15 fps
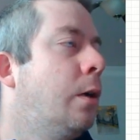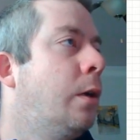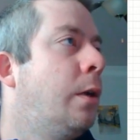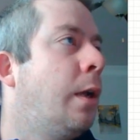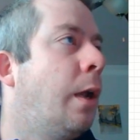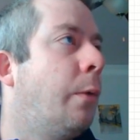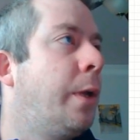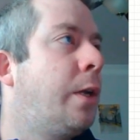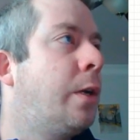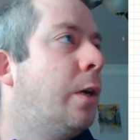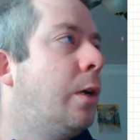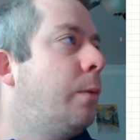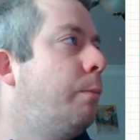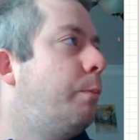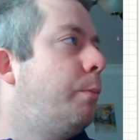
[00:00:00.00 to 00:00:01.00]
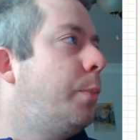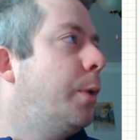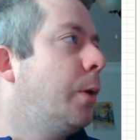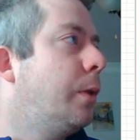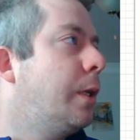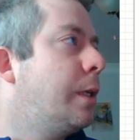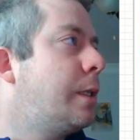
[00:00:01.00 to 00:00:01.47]
Now we could
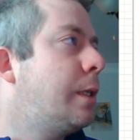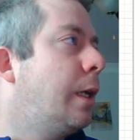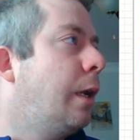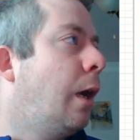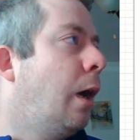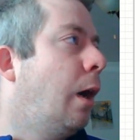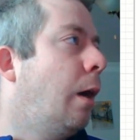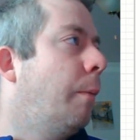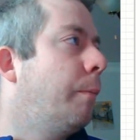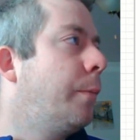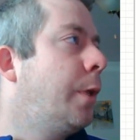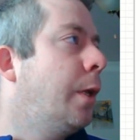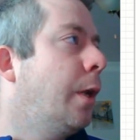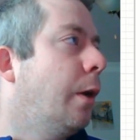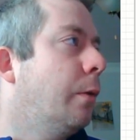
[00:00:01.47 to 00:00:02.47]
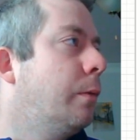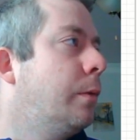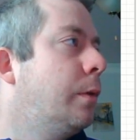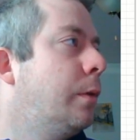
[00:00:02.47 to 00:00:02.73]
build this and you know,